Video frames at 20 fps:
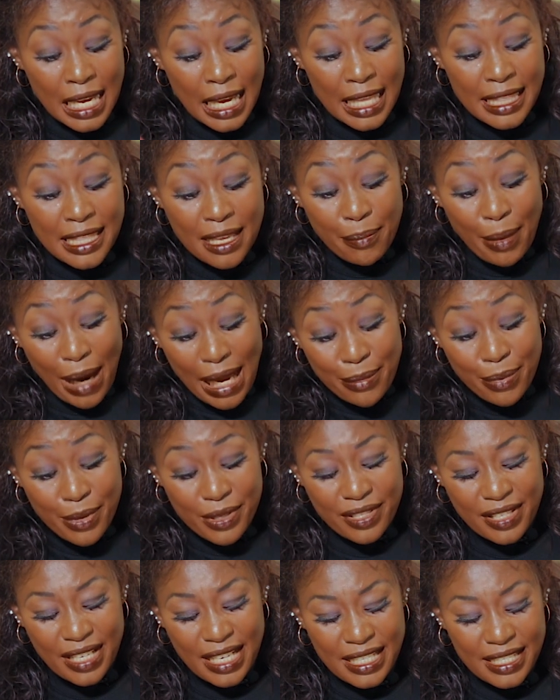And the
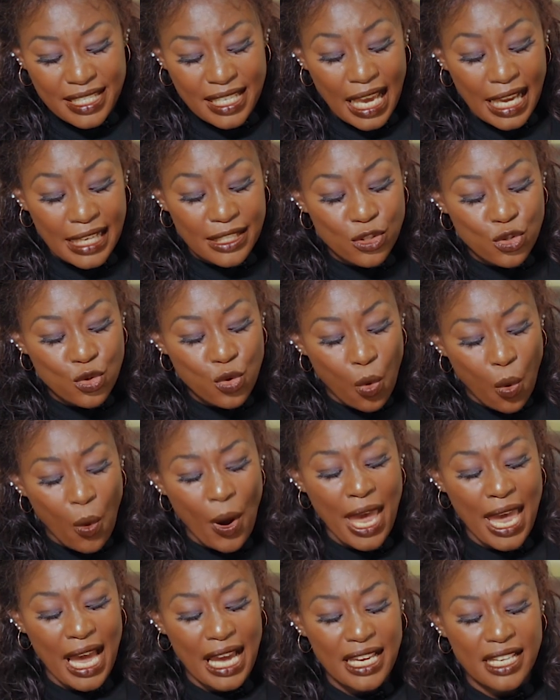Bible says, and to
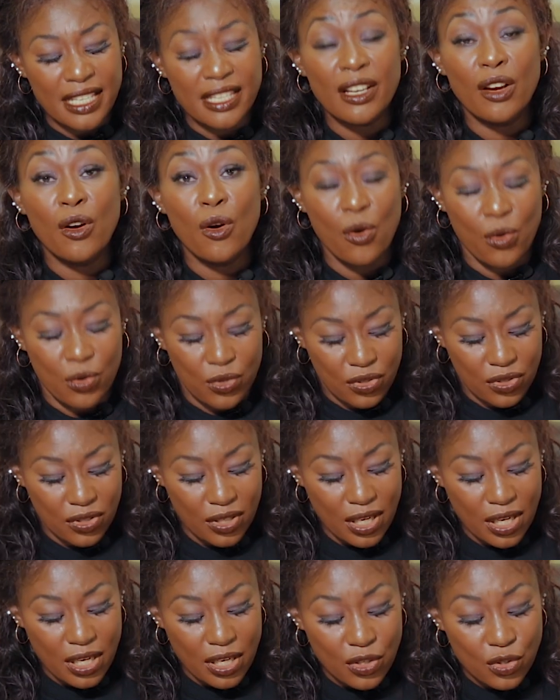where it
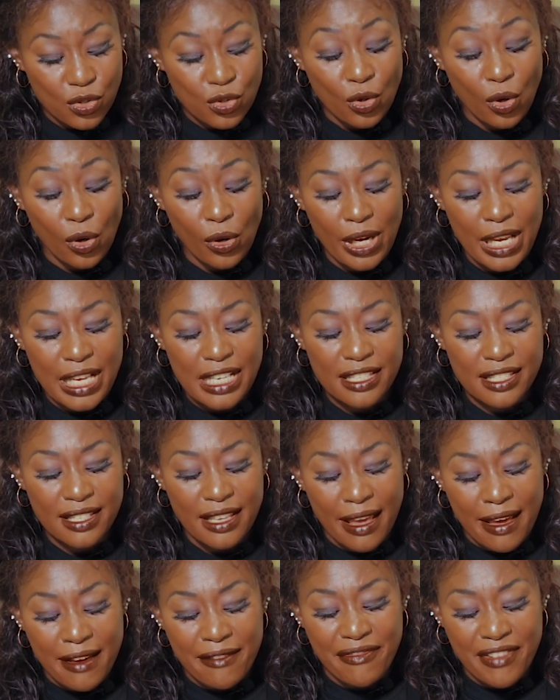goes, so is
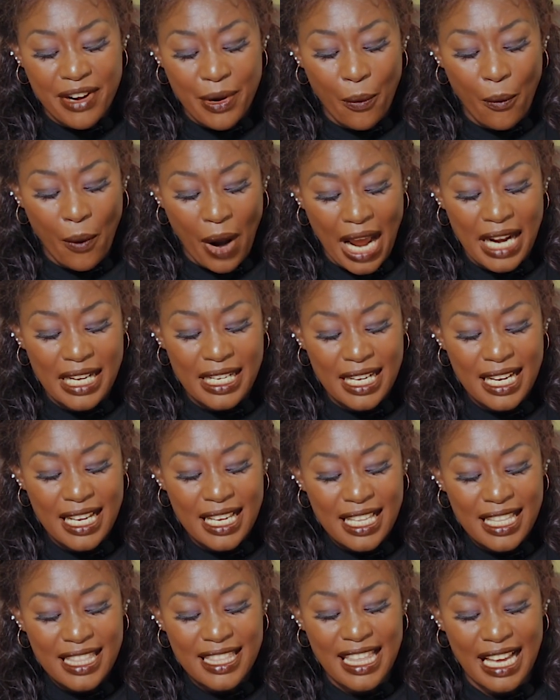everyone
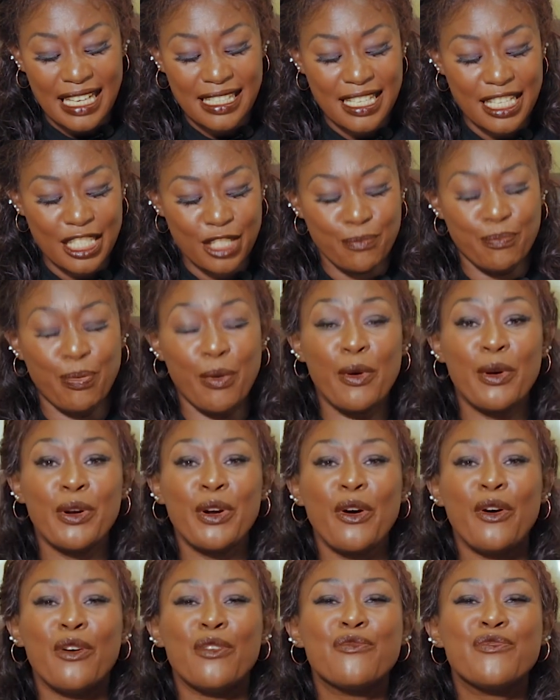that is
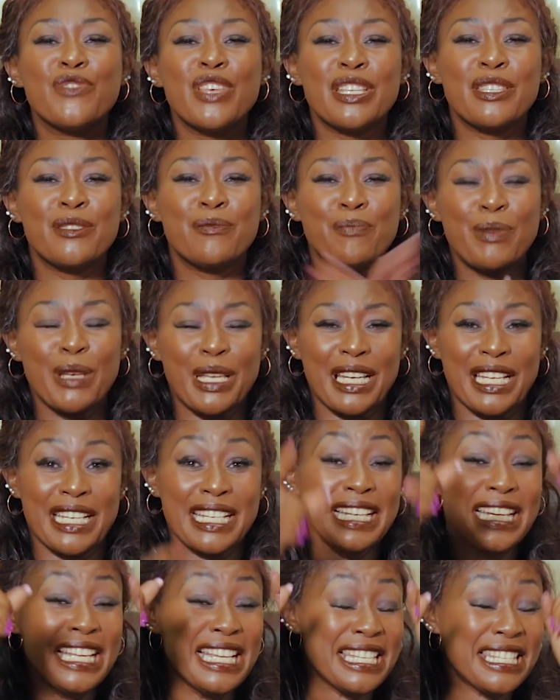born of the
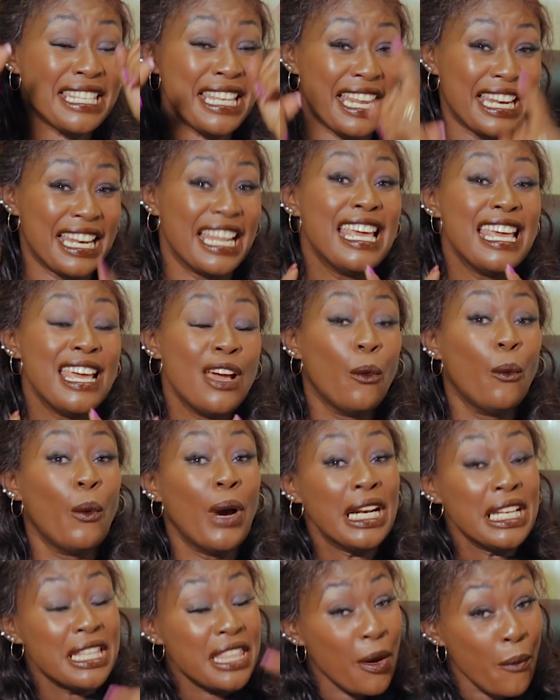Spirit. Listen.
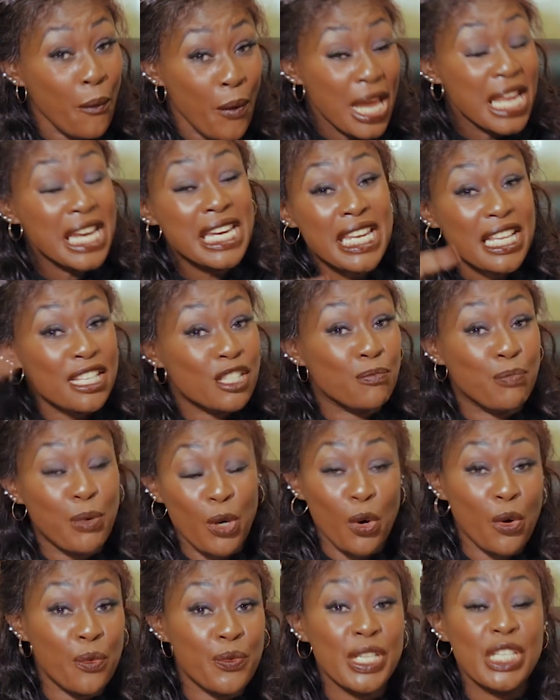When the wind is
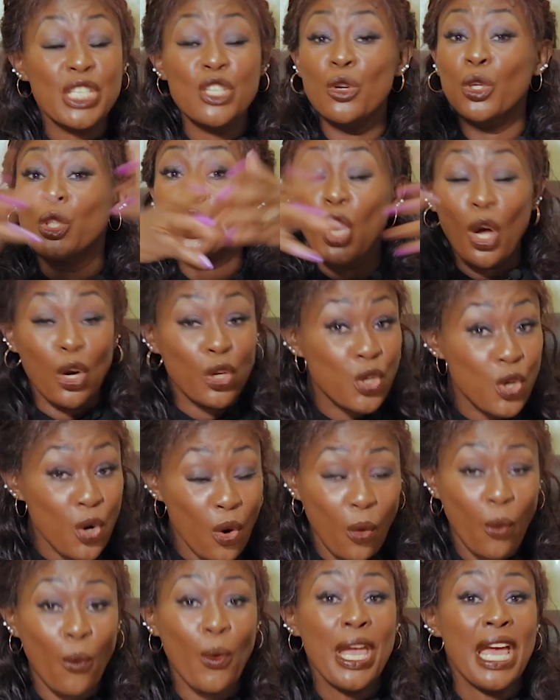blowing, you don't
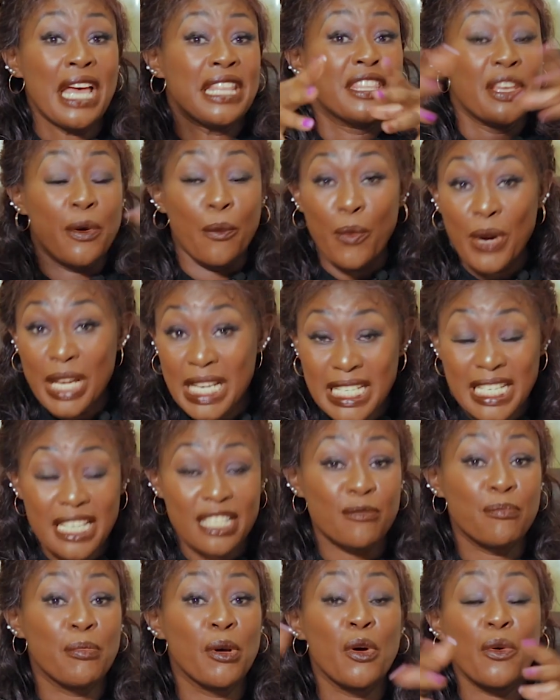know where the wind
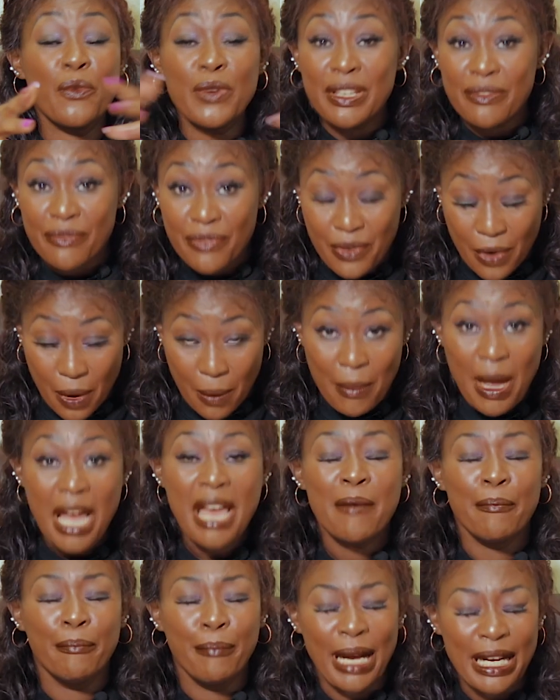is blowing from,
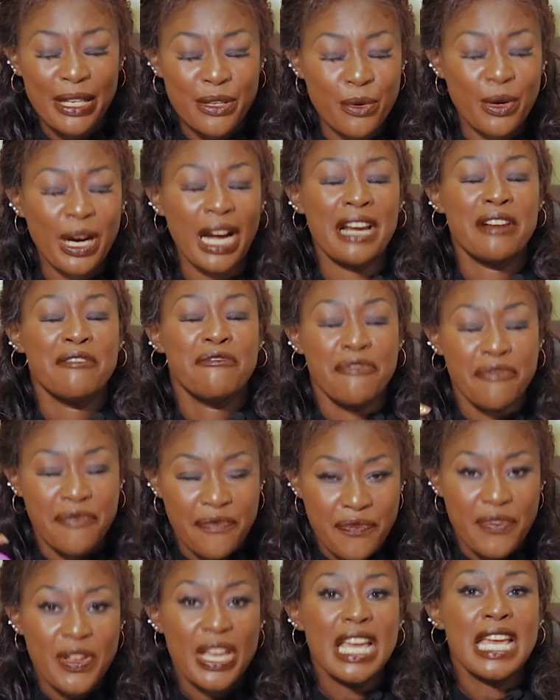but you can
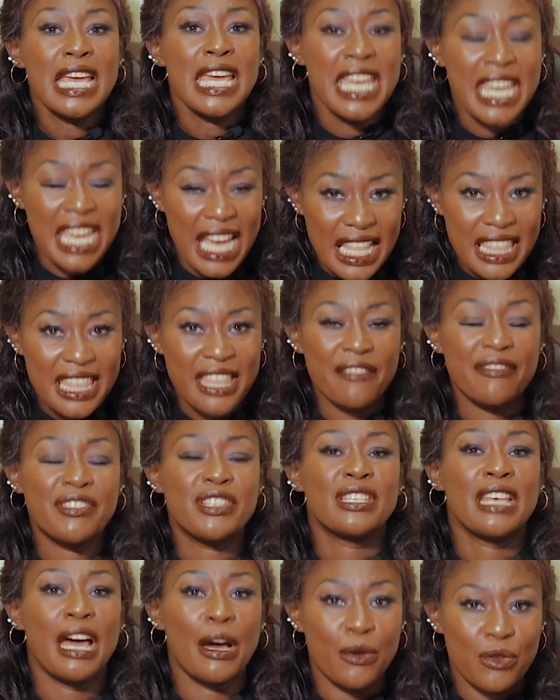hear the
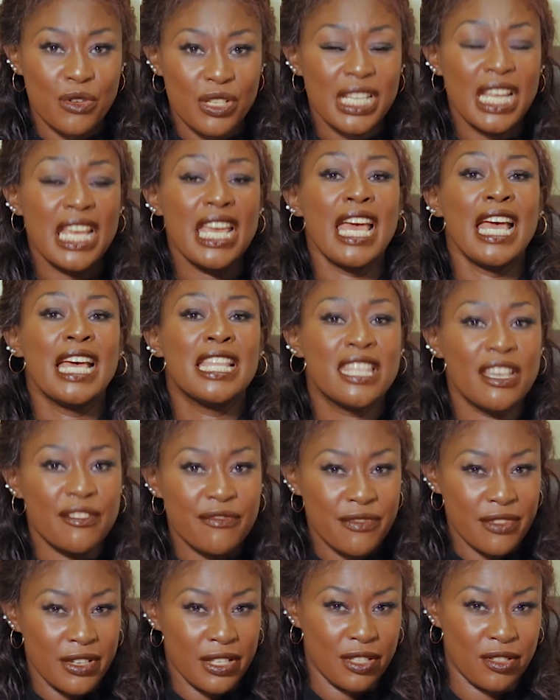sound and the
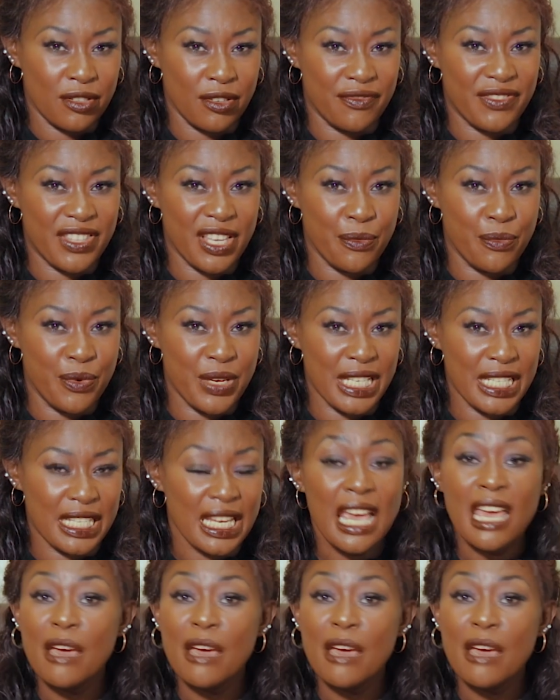voice of the wind,